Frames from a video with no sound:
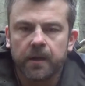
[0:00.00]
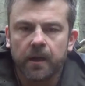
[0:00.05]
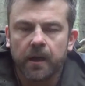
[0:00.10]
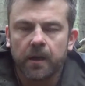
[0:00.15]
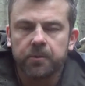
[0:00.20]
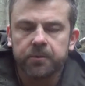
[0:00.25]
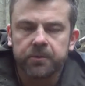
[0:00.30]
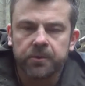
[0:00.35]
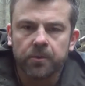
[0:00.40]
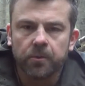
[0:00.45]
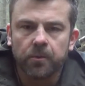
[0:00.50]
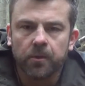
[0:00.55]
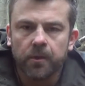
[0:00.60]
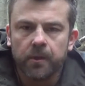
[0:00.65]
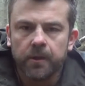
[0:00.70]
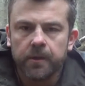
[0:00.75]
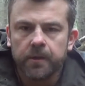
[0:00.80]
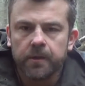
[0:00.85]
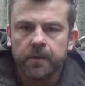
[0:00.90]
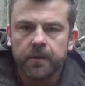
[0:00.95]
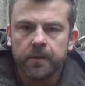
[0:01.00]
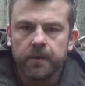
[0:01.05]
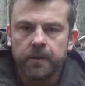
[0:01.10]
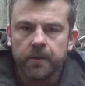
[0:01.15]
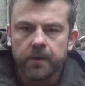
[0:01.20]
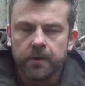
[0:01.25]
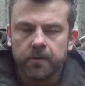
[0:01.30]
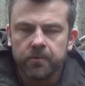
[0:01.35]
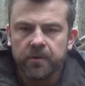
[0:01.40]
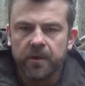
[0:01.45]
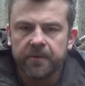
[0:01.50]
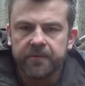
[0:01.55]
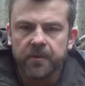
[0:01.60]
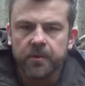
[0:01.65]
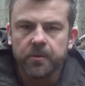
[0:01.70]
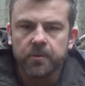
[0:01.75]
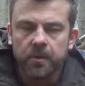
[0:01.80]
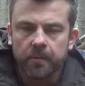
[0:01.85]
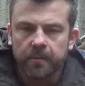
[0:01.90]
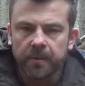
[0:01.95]
outdoor
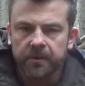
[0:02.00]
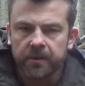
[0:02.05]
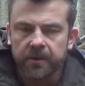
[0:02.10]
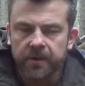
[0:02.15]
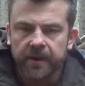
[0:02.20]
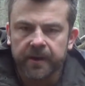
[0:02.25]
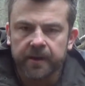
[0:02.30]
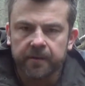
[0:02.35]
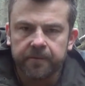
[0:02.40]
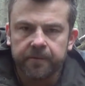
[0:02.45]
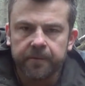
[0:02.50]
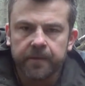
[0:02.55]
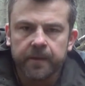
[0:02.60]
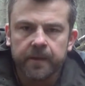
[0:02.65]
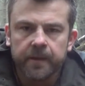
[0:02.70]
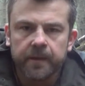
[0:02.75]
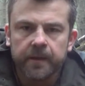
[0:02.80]
review about the knife.